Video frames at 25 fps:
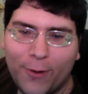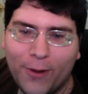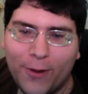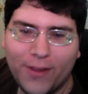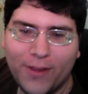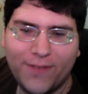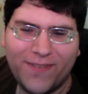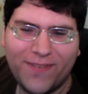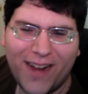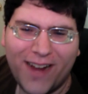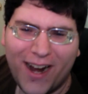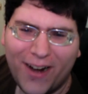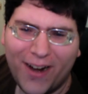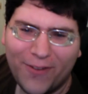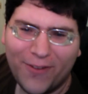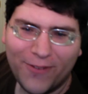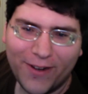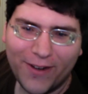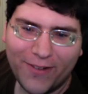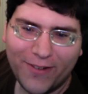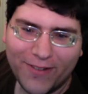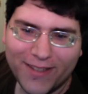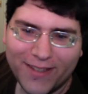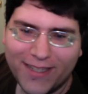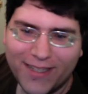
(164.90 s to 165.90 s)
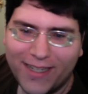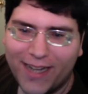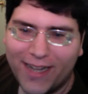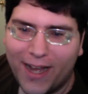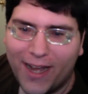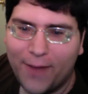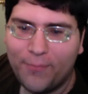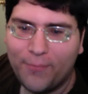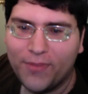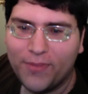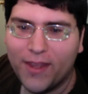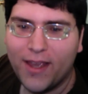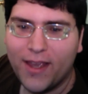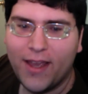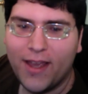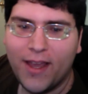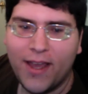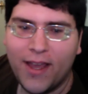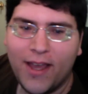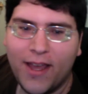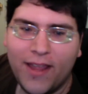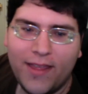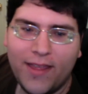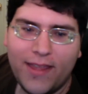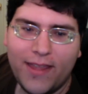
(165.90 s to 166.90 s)
on the fire frequency now.
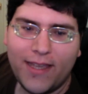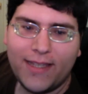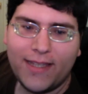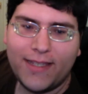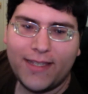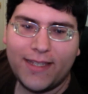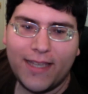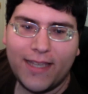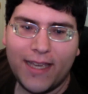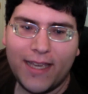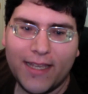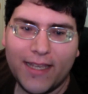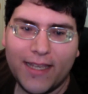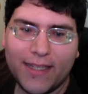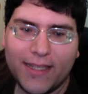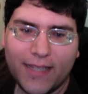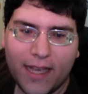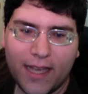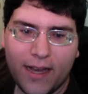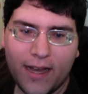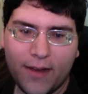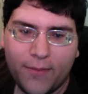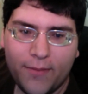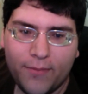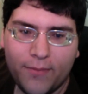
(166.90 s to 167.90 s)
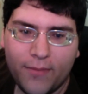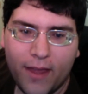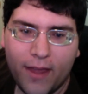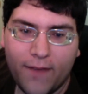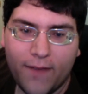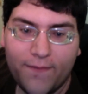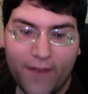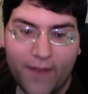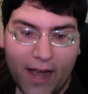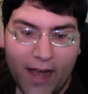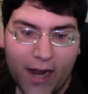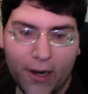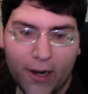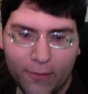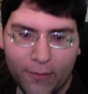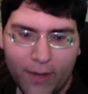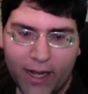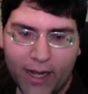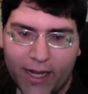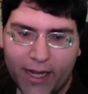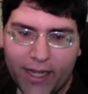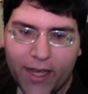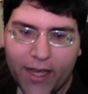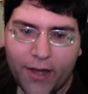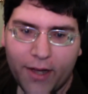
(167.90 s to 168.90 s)
This is um, a fire
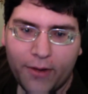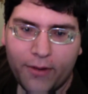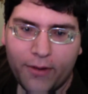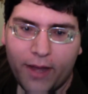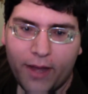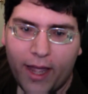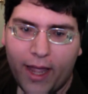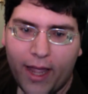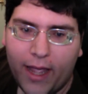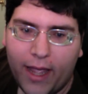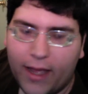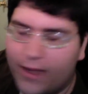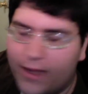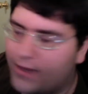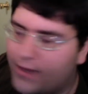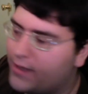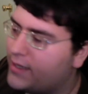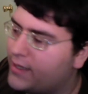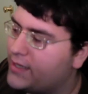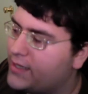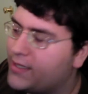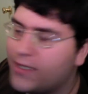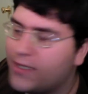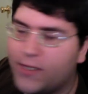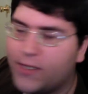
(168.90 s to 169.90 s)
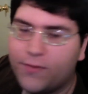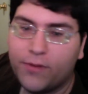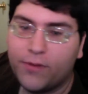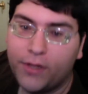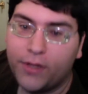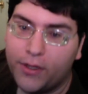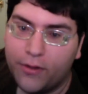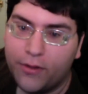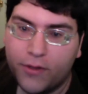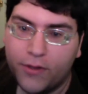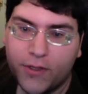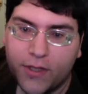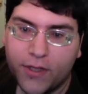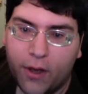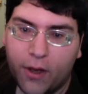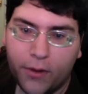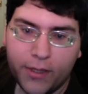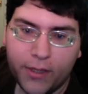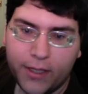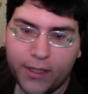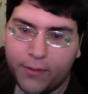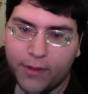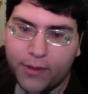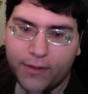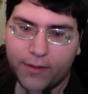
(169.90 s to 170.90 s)
radio, and this is for use
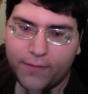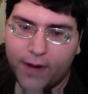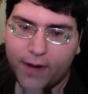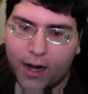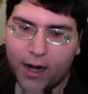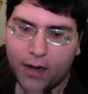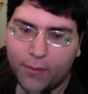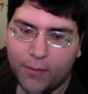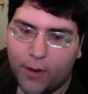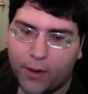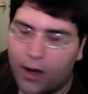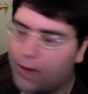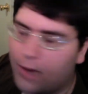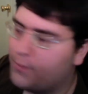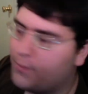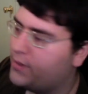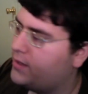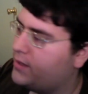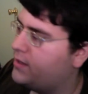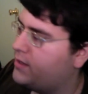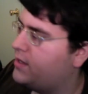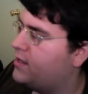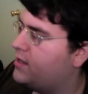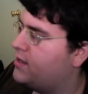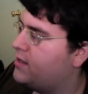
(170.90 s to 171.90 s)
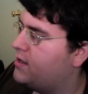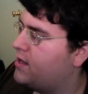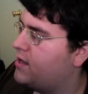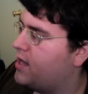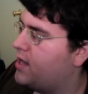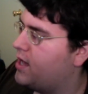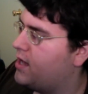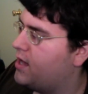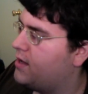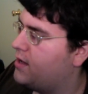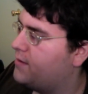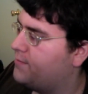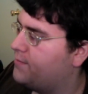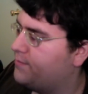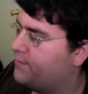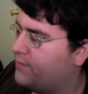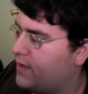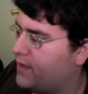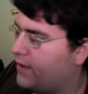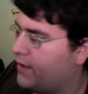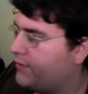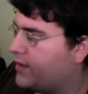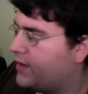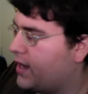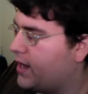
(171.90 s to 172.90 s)
only with the fire department. Um,
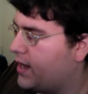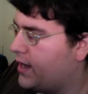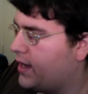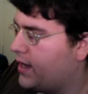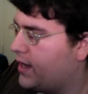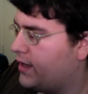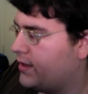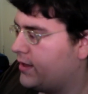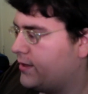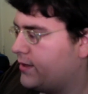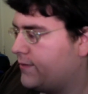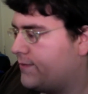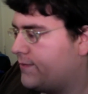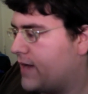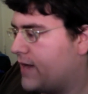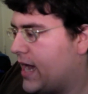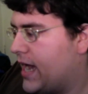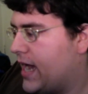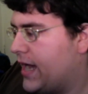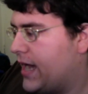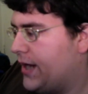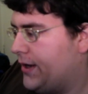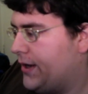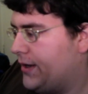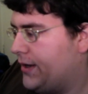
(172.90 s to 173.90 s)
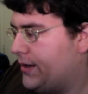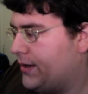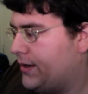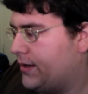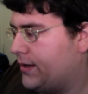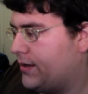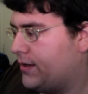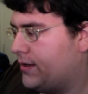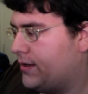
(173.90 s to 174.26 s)
I've got the fire,